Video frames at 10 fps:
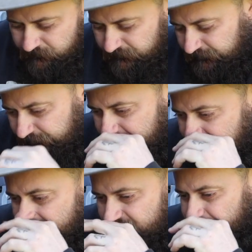Just
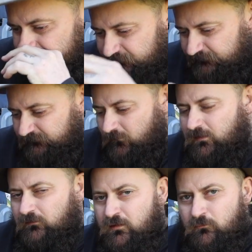this is
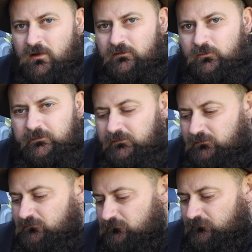kind of like my
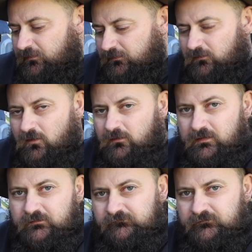quick, ready to go,
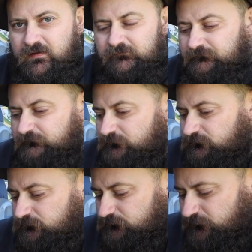need a snatch,
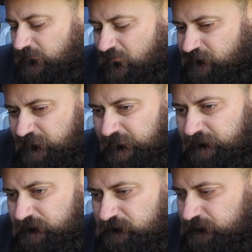recovery,
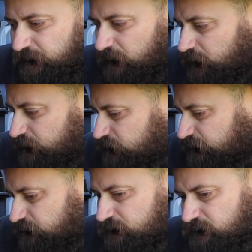draw
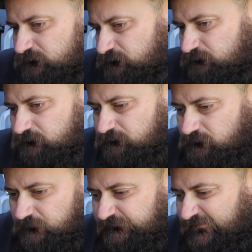
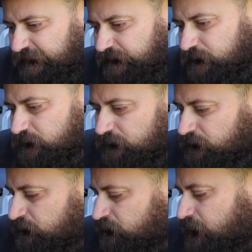section.
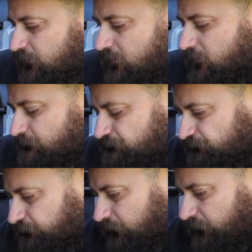Then
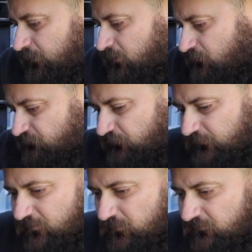
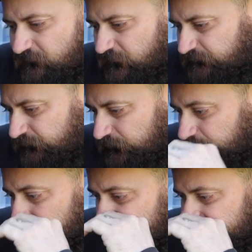further up I've got
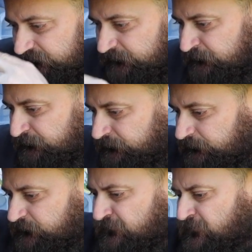tools.
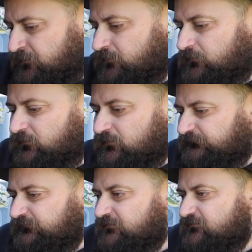I got a
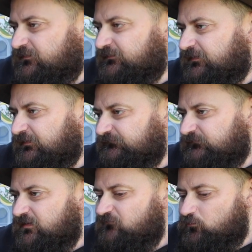set of Allen keys
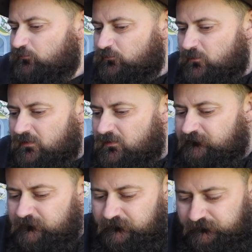that I never put away
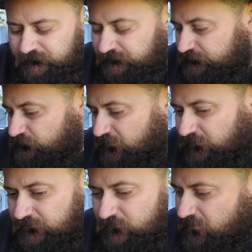after I was using them
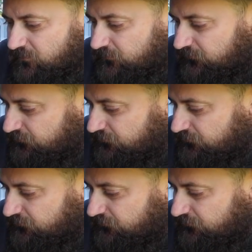back in the bag.